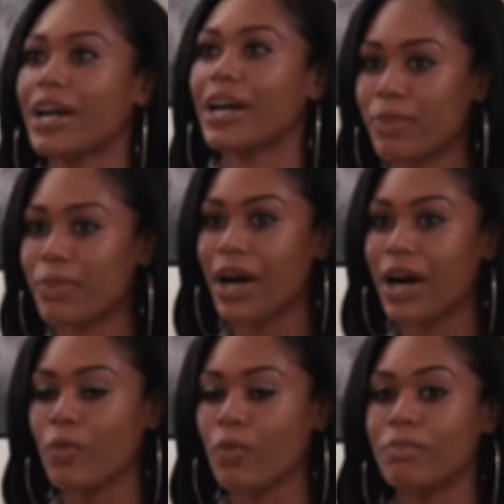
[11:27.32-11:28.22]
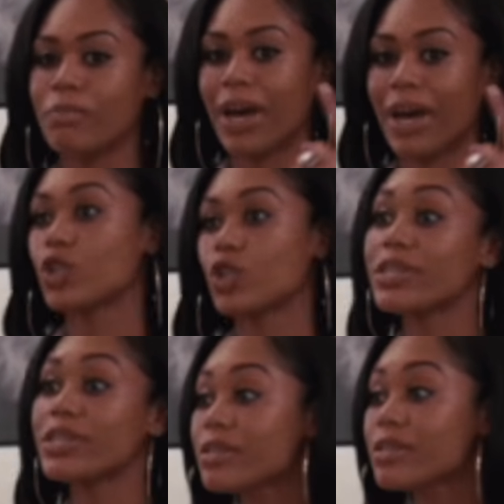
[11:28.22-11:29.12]
And what do you think about Candiace
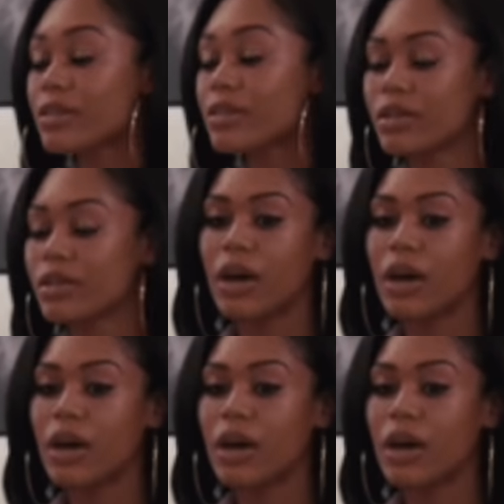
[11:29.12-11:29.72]
and Monique both